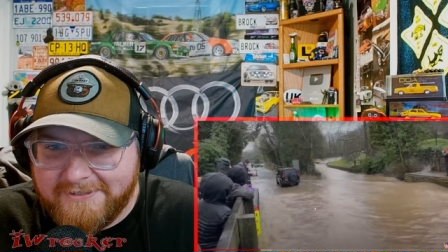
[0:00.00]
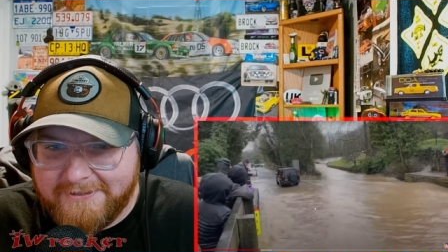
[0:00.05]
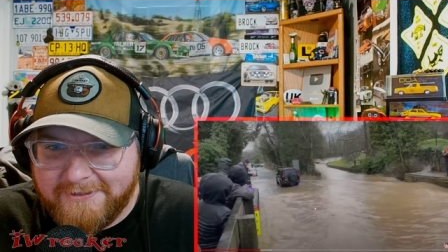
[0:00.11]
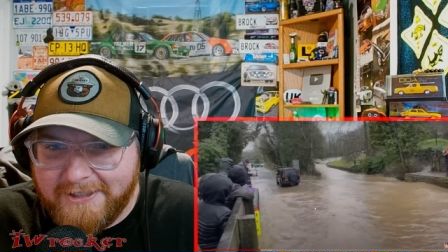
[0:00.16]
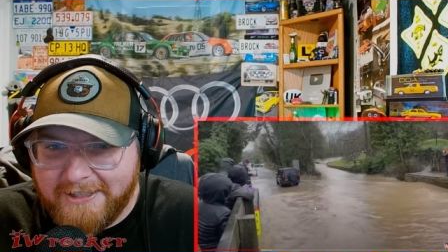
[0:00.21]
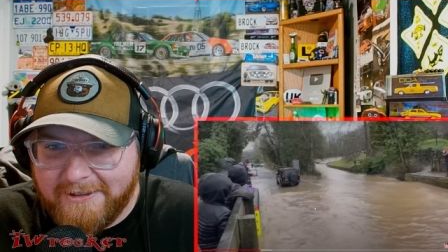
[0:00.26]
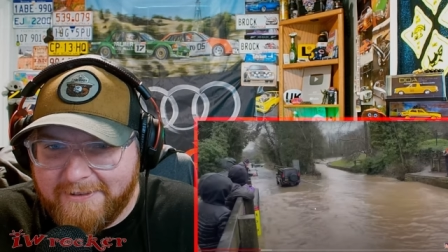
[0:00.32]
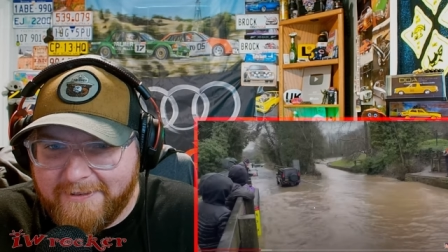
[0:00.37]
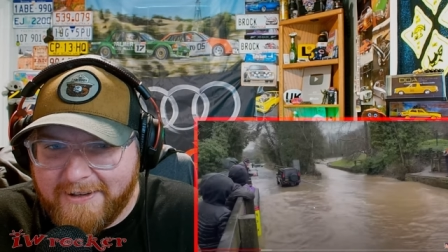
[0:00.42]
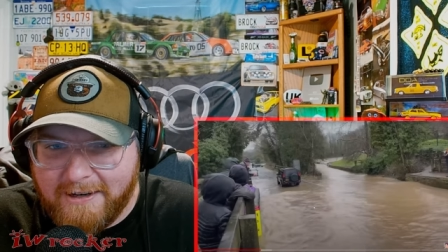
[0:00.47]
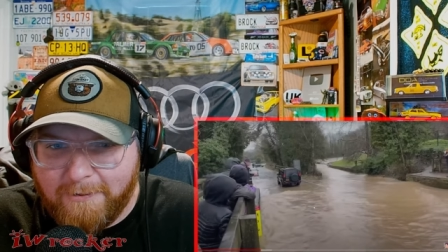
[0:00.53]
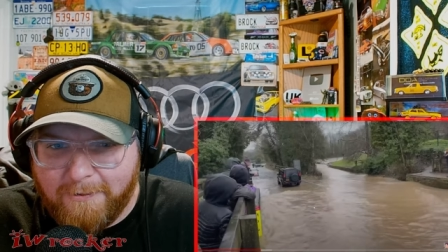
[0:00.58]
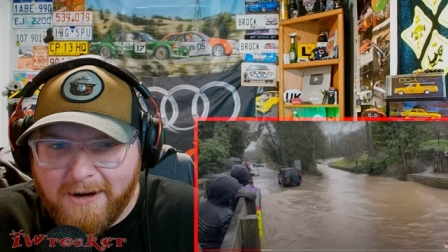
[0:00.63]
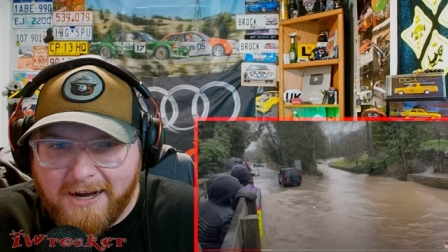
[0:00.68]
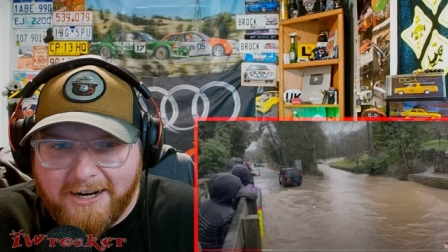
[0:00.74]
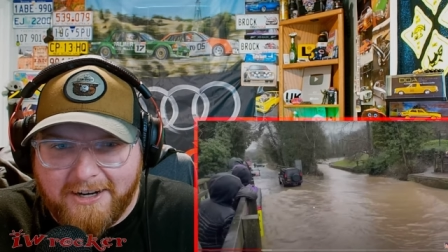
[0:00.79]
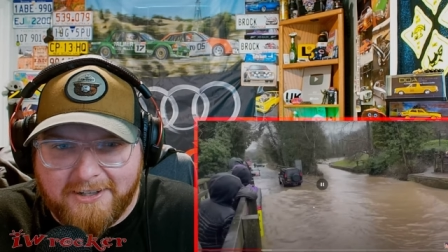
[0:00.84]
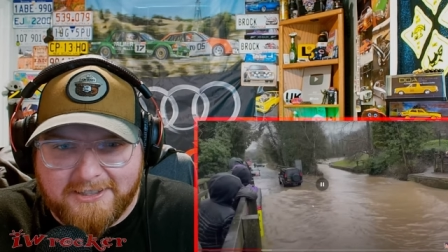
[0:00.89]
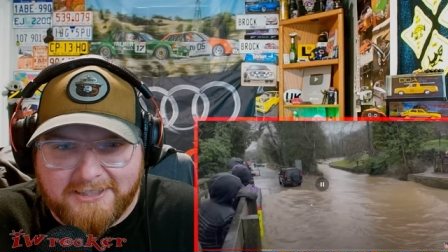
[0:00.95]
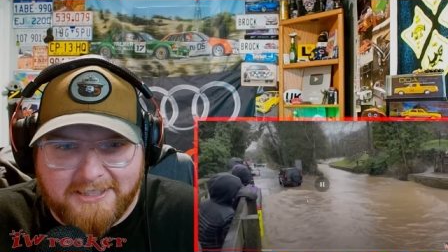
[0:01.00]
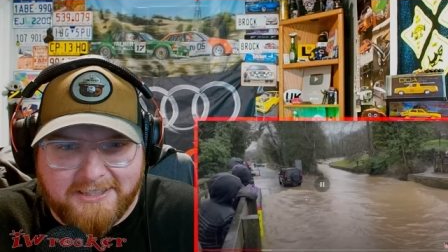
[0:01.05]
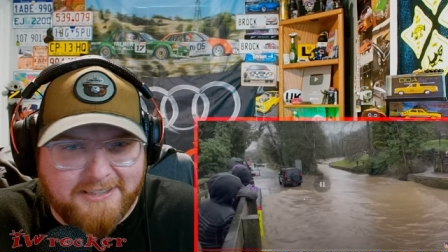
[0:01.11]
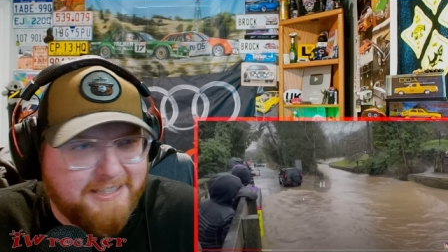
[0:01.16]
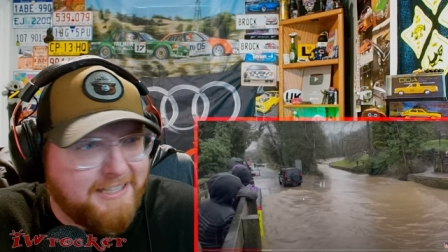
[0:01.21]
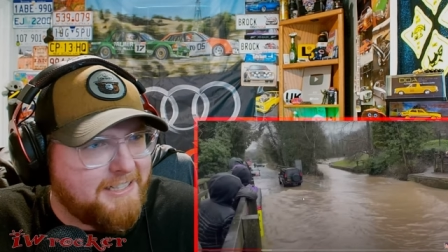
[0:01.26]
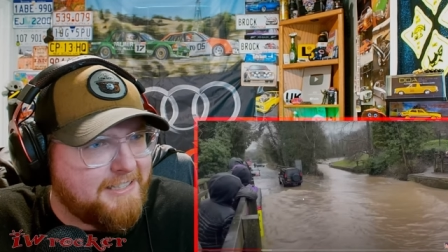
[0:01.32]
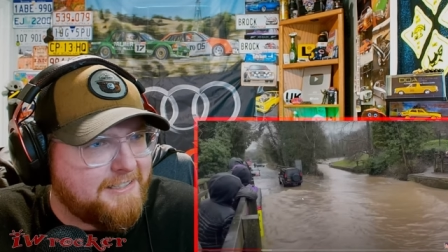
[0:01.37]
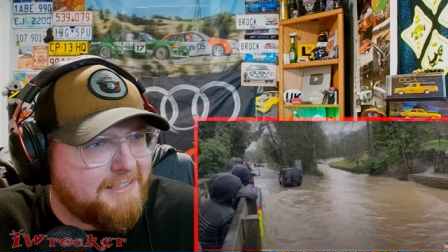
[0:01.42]
We don't want wires
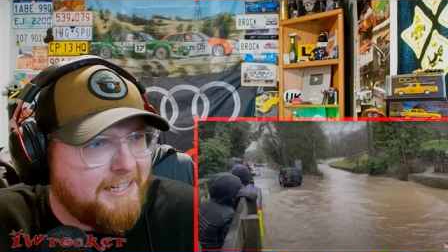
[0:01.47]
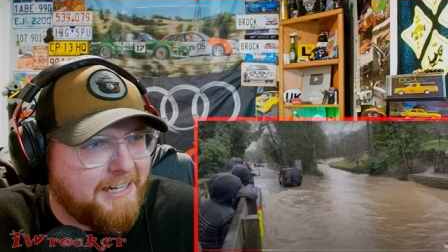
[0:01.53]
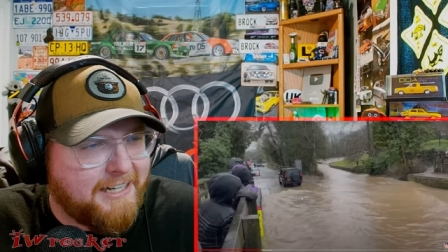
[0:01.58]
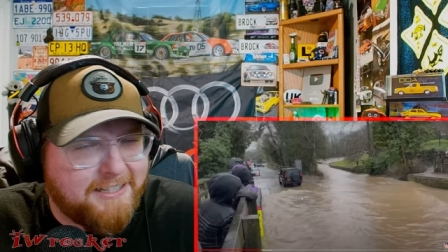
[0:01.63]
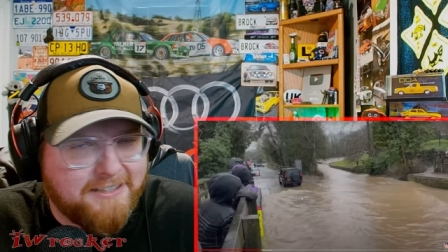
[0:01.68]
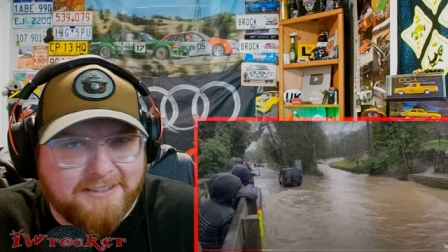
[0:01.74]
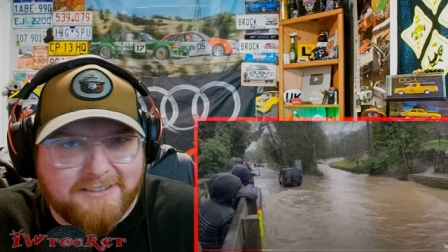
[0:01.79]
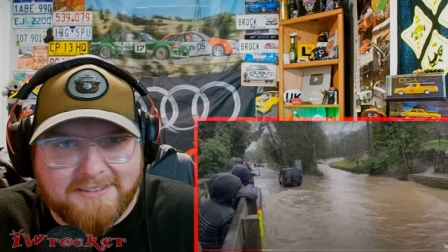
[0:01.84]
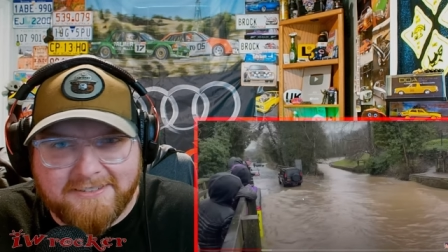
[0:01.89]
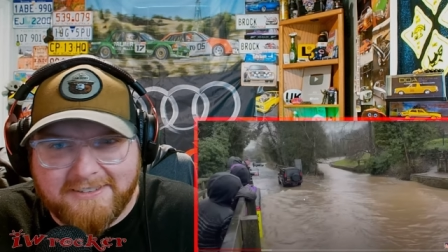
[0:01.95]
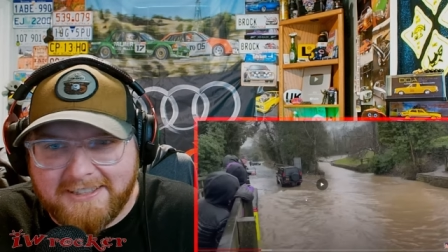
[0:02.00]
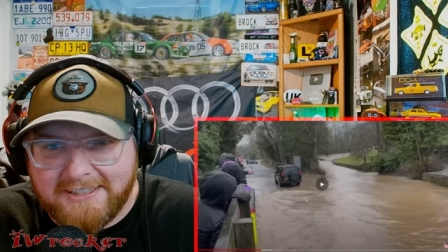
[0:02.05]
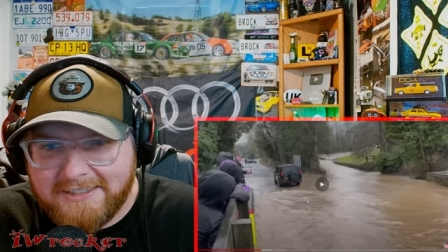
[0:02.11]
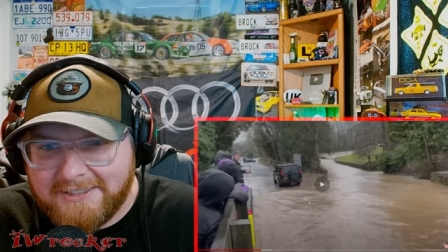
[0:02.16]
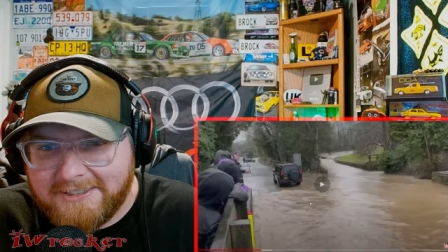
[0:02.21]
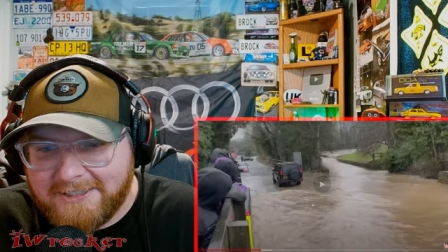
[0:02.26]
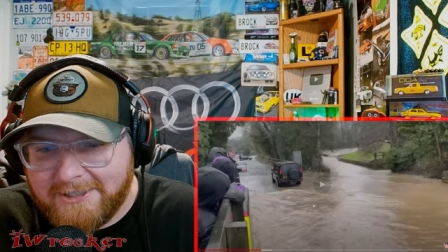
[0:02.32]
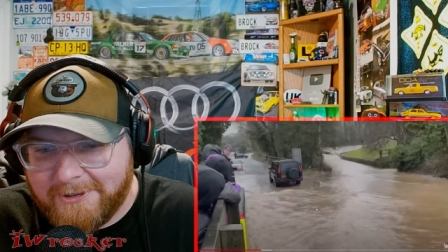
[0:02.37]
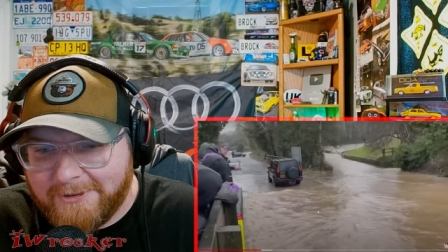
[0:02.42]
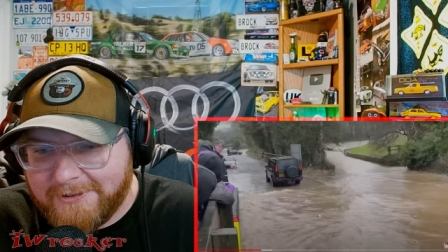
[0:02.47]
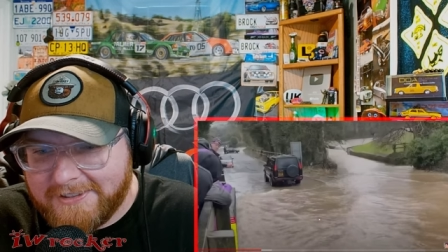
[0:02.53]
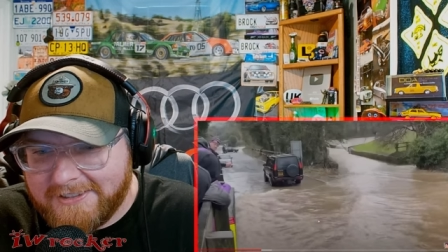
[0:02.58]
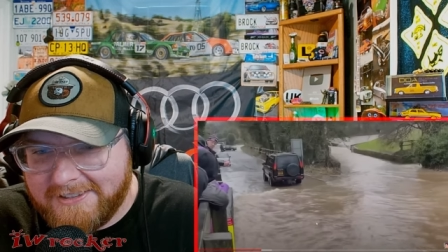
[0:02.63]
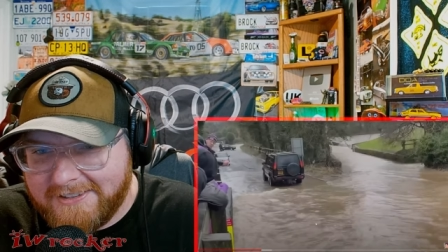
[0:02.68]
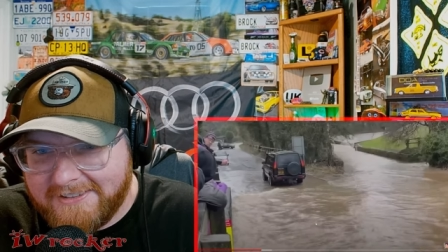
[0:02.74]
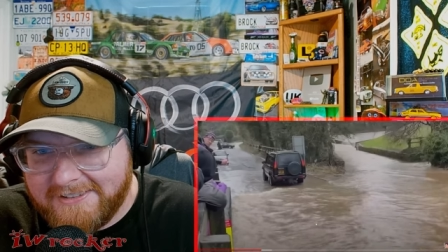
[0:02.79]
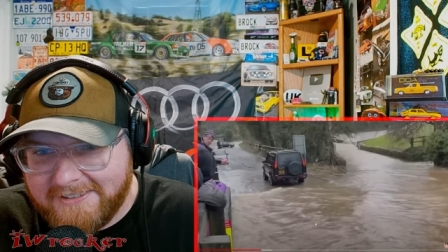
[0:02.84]
and intakes getting soaked.